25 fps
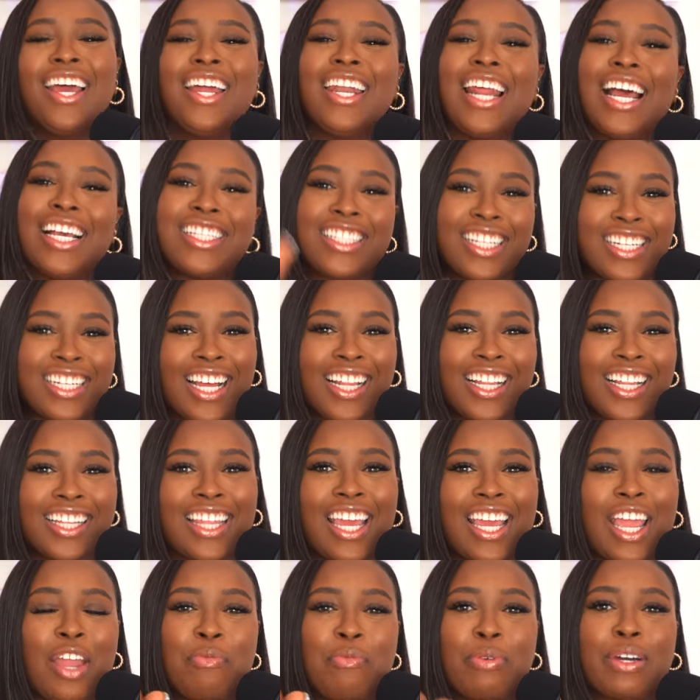That's another
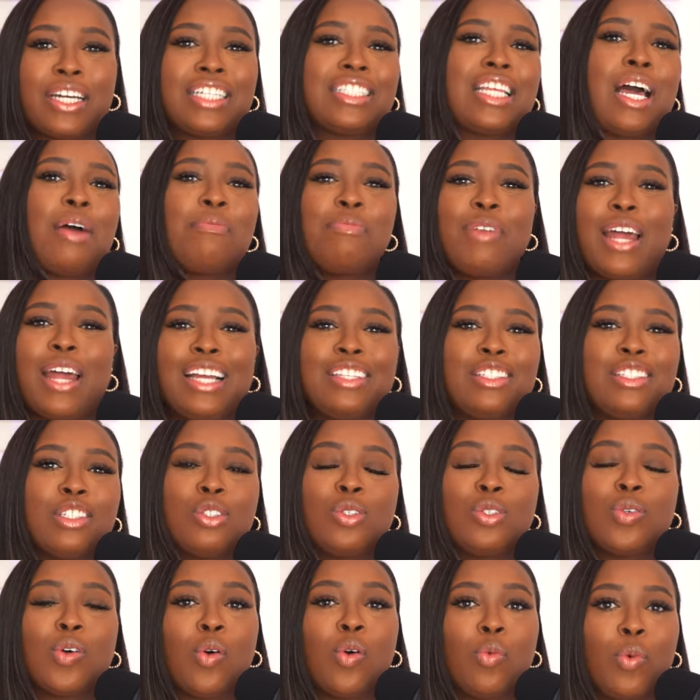thing, because I'm not
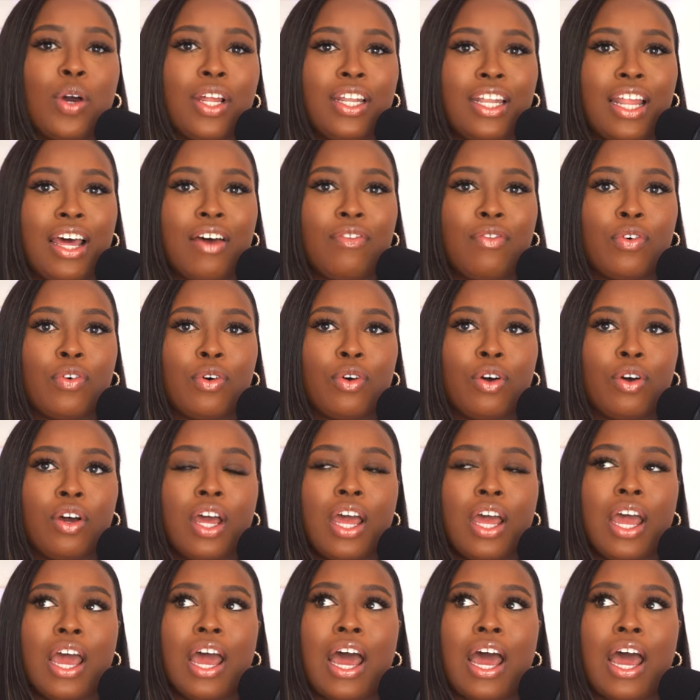just doing one level.